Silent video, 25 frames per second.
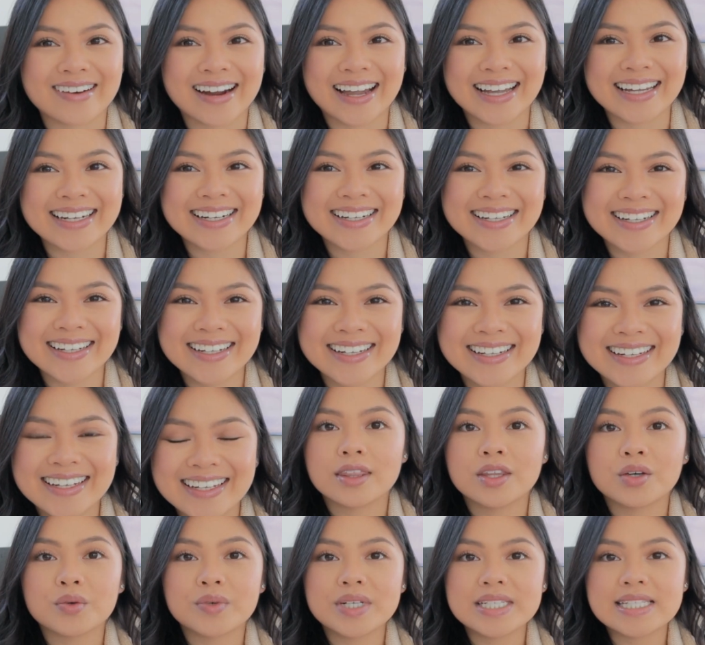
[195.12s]
right.
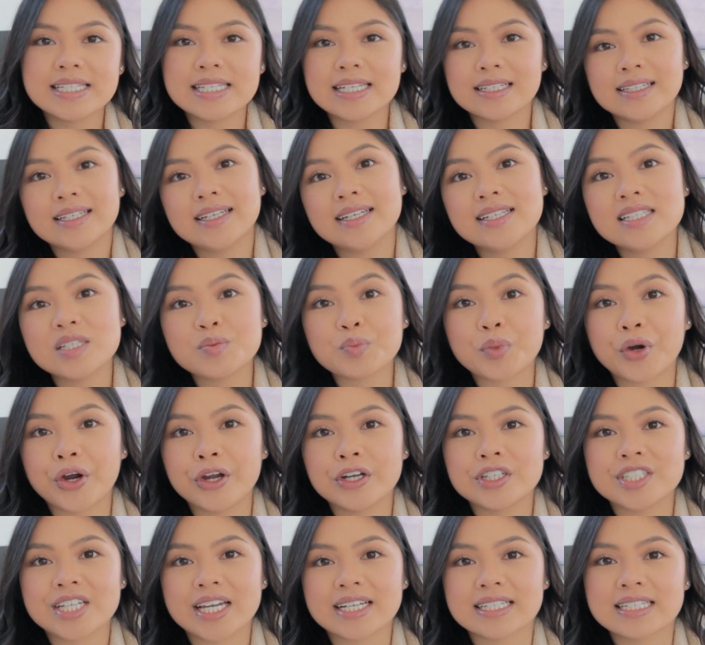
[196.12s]
The Resilience
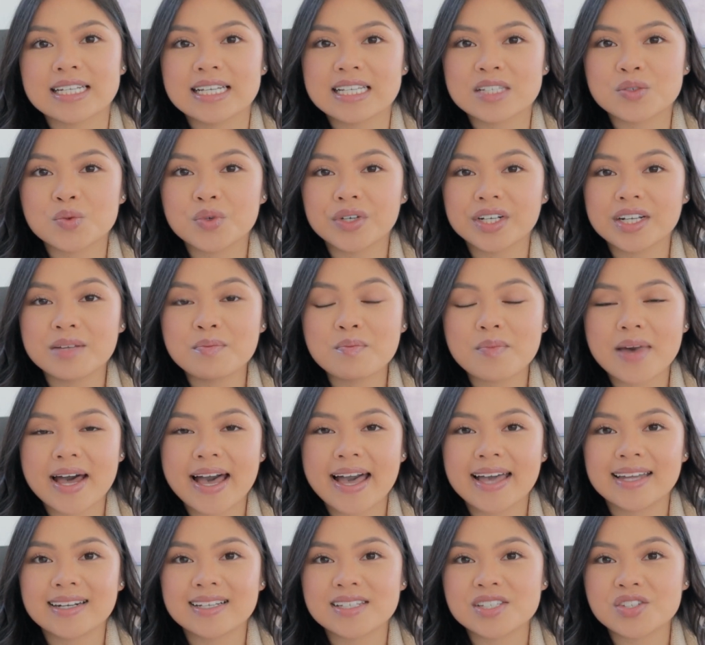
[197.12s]
Project is written
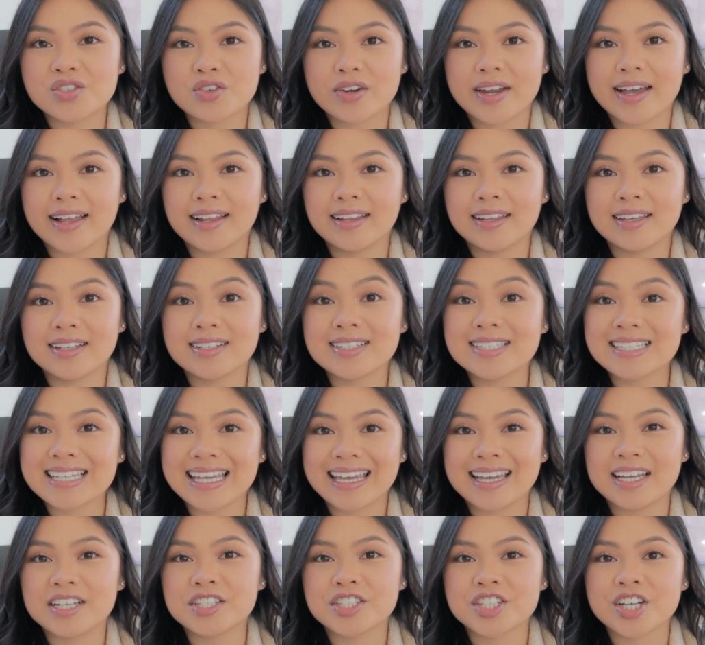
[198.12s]
by an Australian
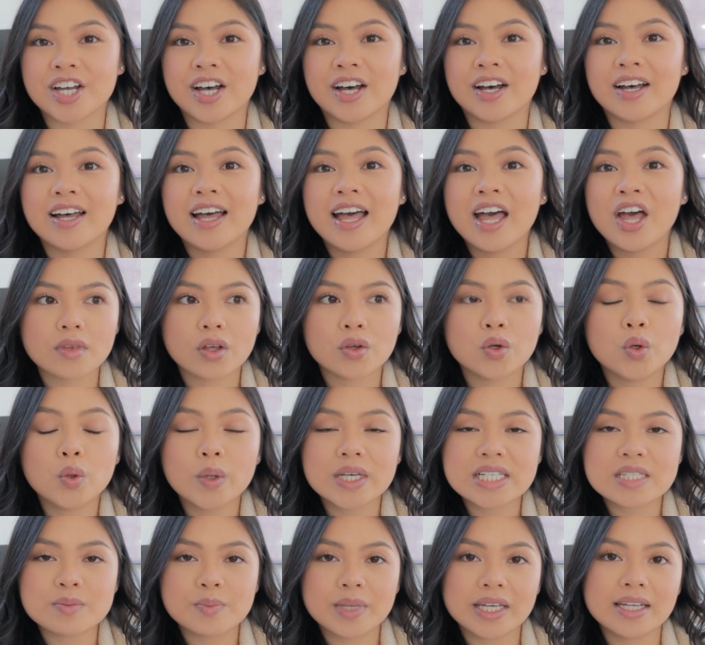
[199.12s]
teacher who
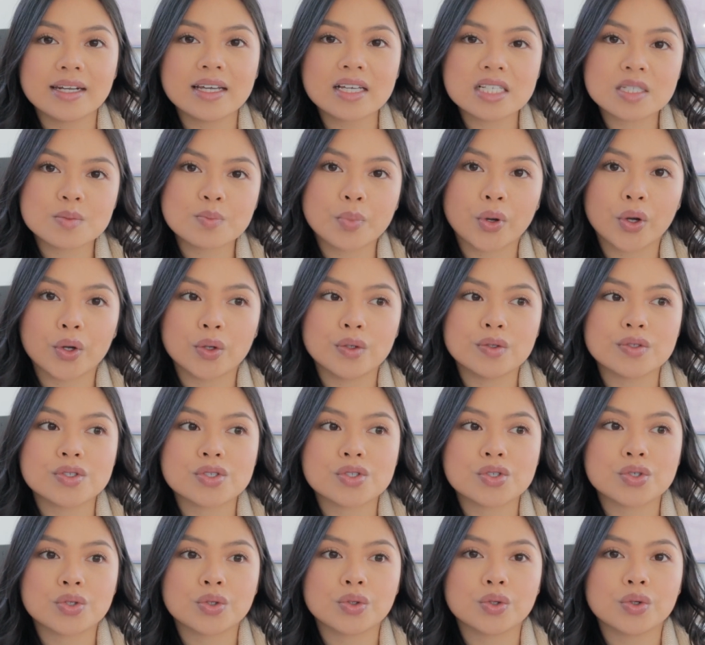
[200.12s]
has been
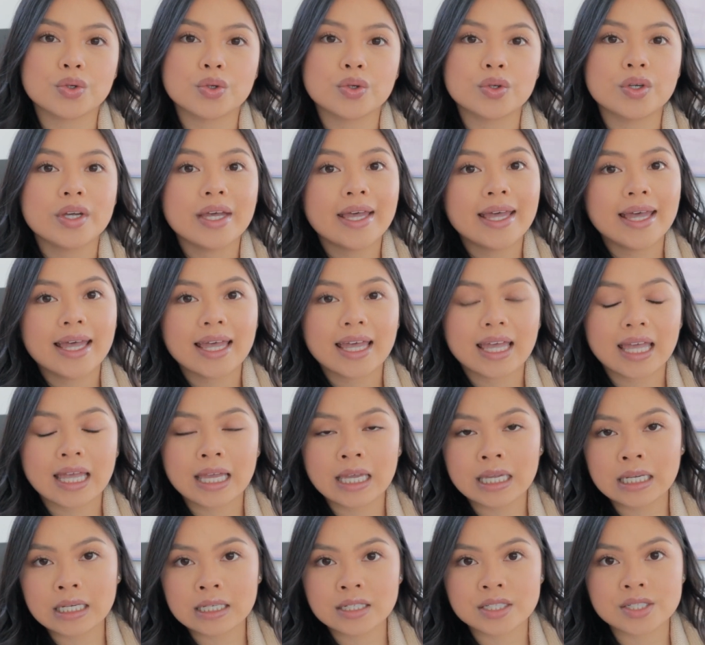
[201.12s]
exposed to
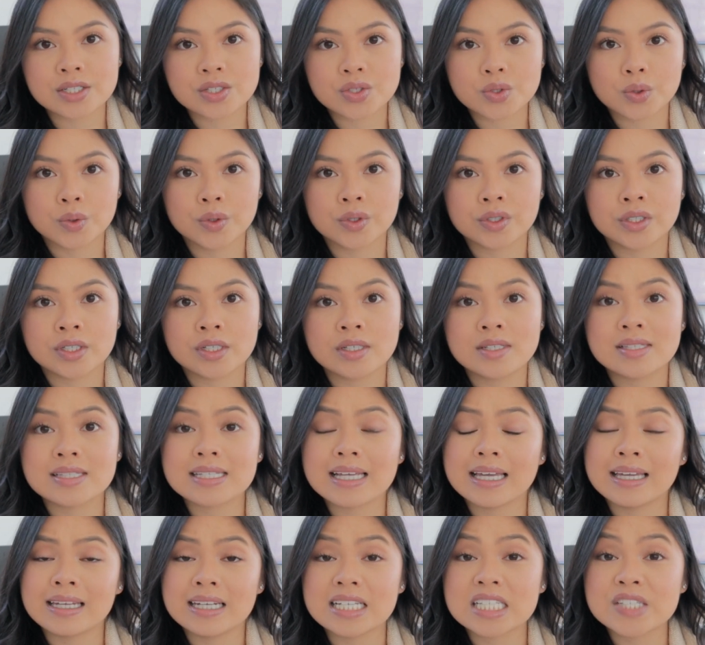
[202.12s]
eating disorders
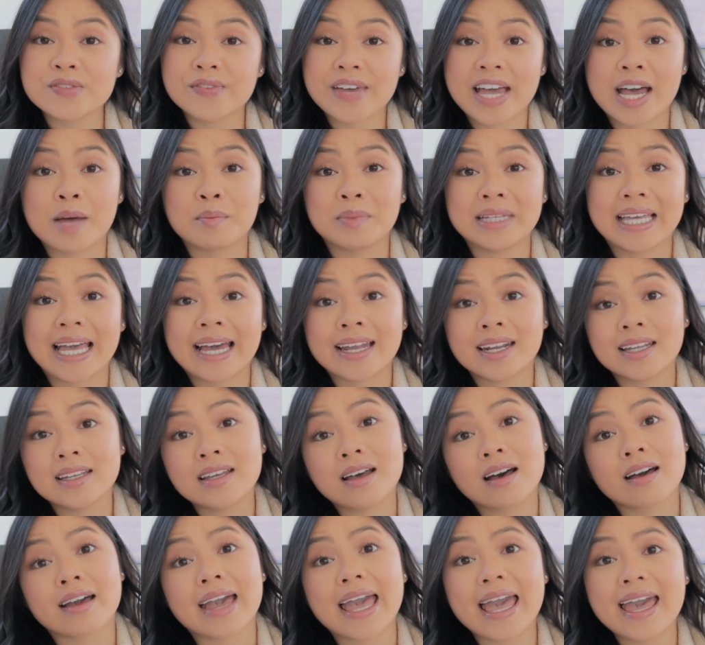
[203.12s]
in his family at a
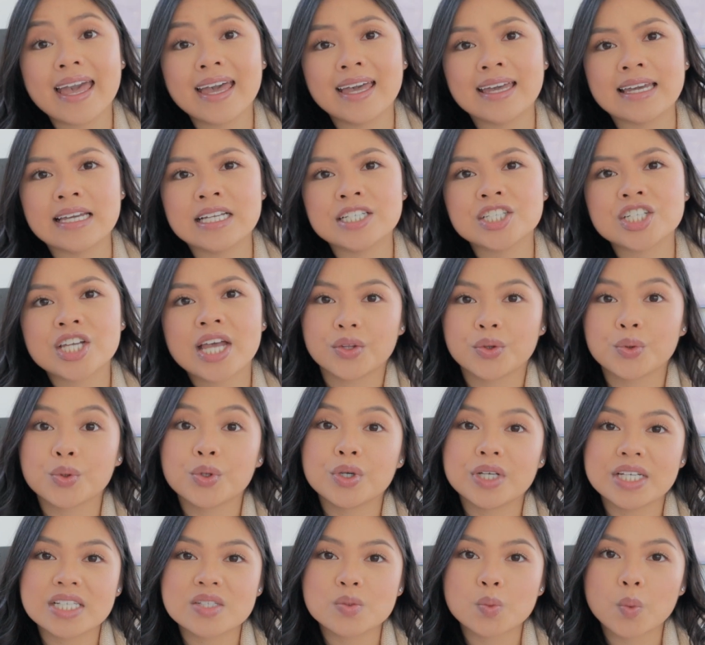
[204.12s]
young age.
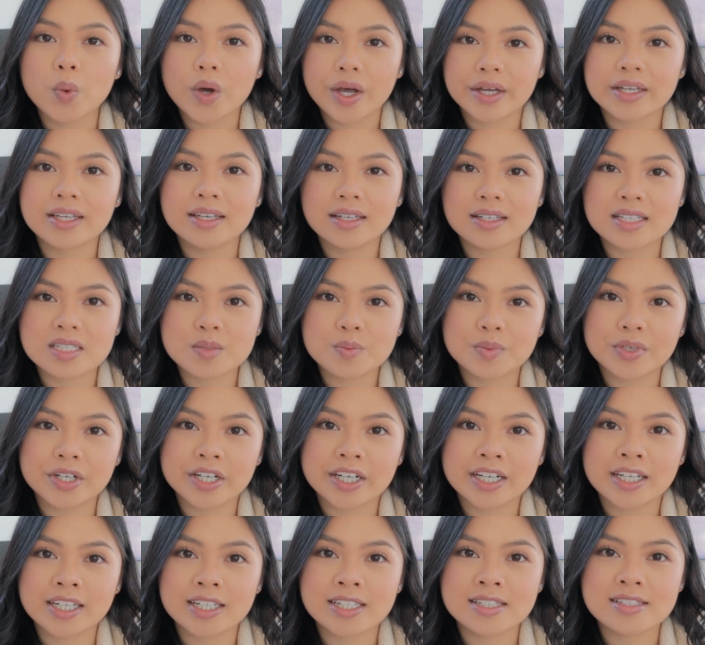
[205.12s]
Through his work
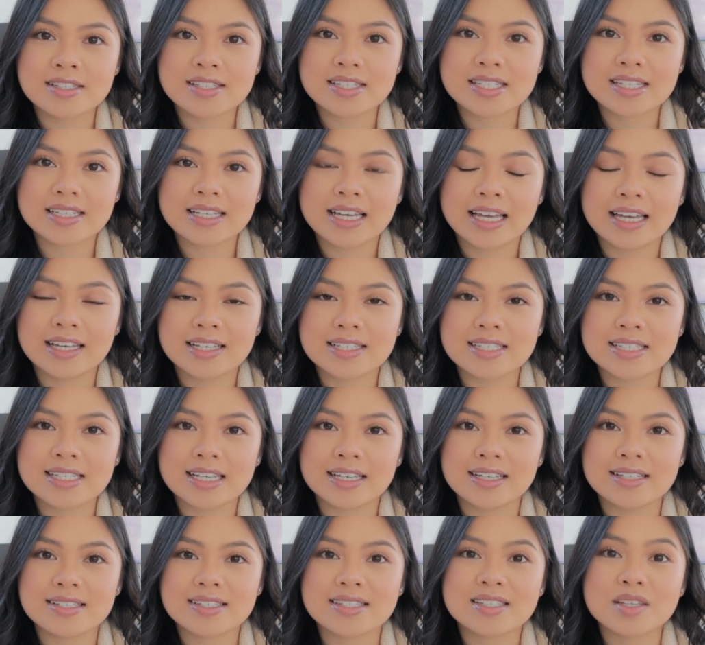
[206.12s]
experience, he
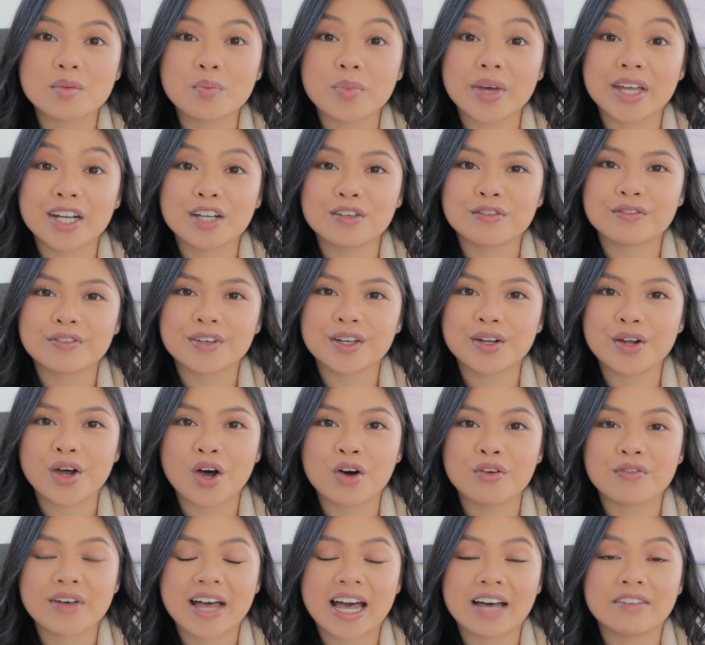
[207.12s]
sees the benefit
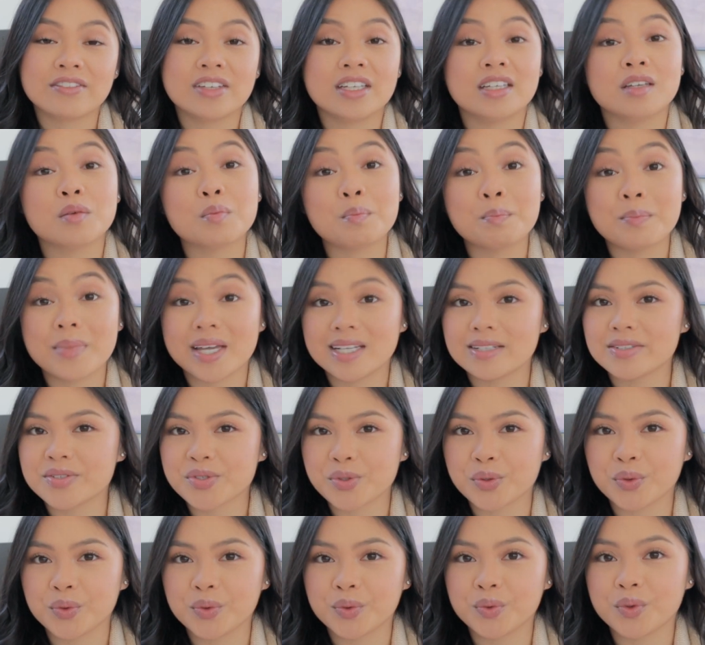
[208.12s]
of having
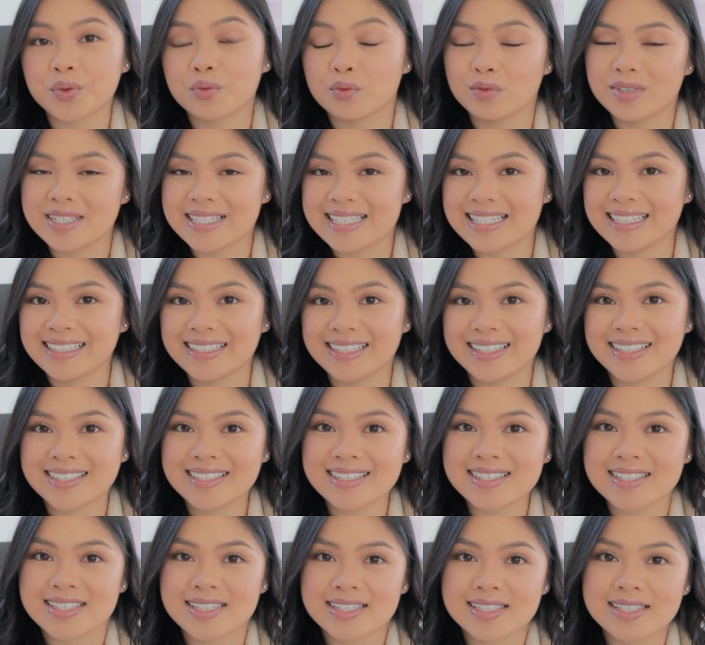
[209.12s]
mental
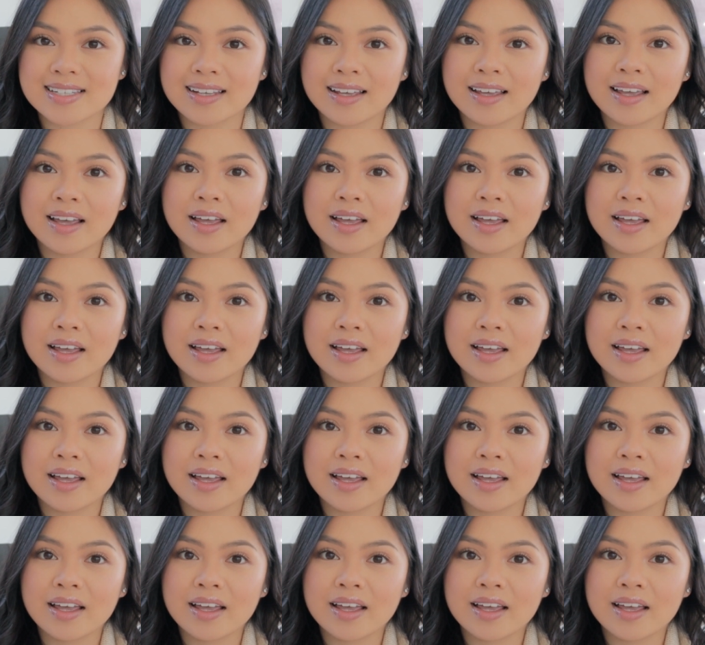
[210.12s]
resilience.